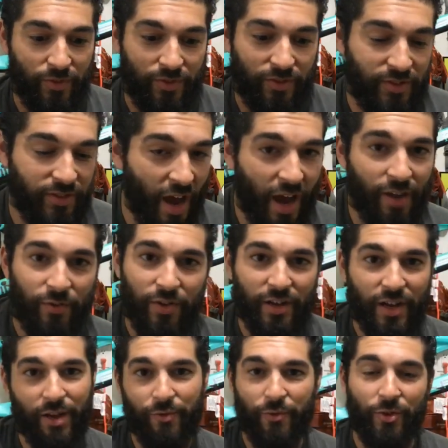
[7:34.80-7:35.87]
diving
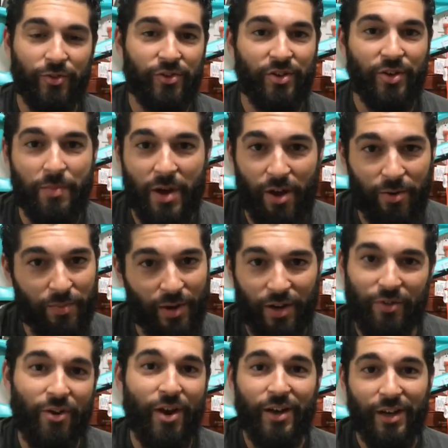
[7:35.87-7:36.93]
headfirst into mountain
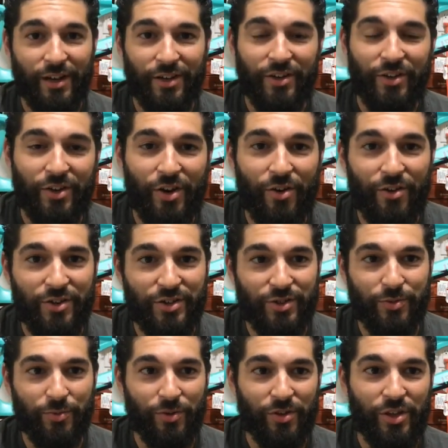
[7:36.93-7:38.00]
bike riding, you know, and
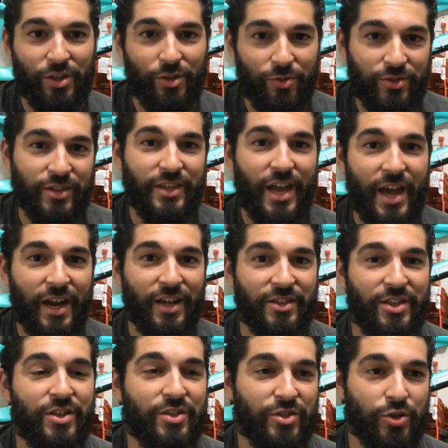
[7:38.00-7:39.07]
just really using that
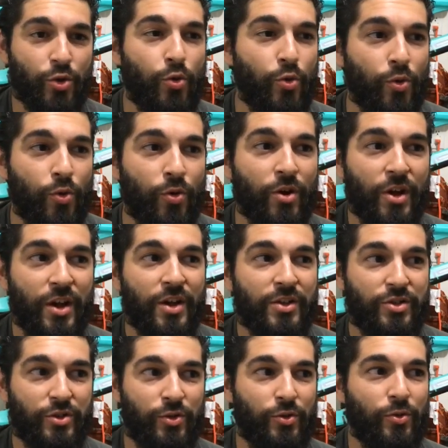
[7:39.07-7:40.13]
as his tool
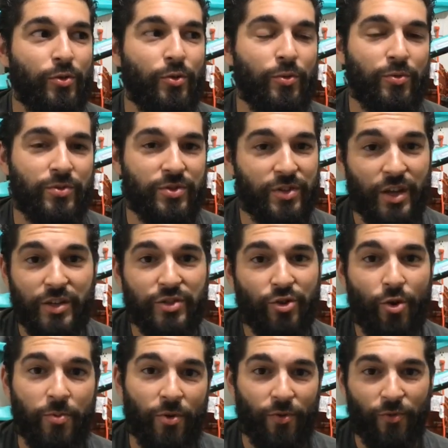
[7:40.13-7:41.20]
to stay
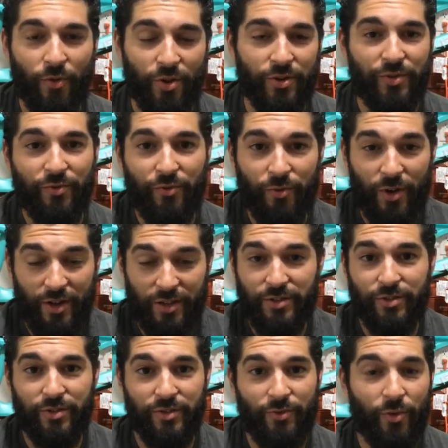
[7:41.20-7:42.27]
sober for his
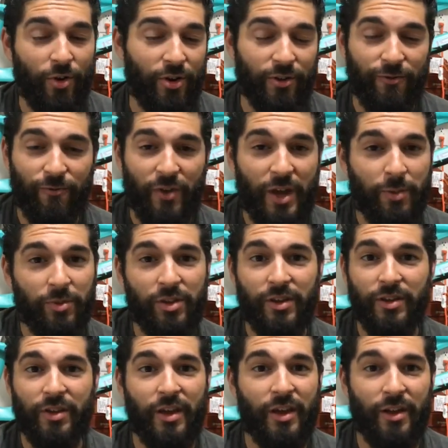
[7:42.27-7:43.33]
friends, for his
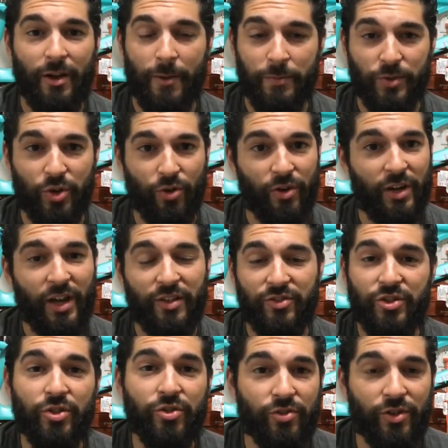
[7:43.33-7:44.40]
family, and I'm sure he has
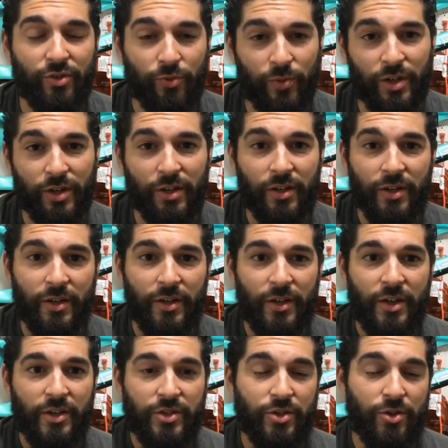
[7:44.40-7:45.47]
children as well.
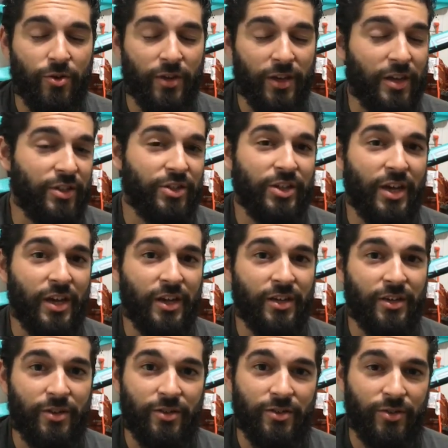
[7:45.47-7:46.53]
So again,
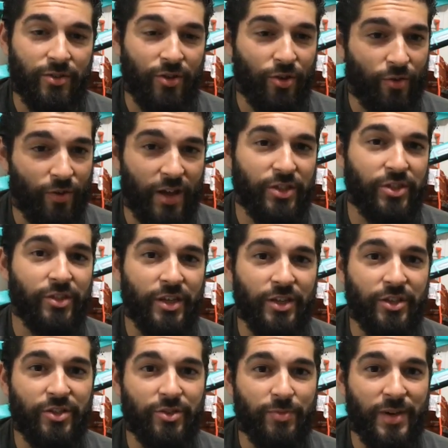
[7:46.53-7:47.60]
Chad,
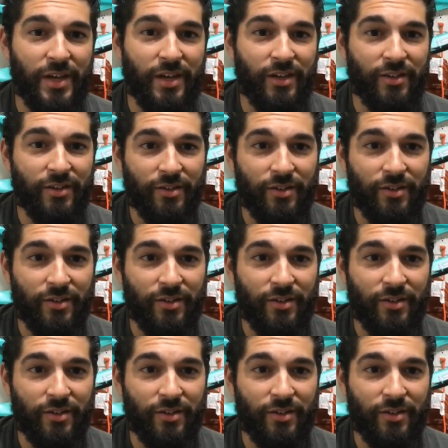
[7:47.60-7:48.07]
congratulations, man.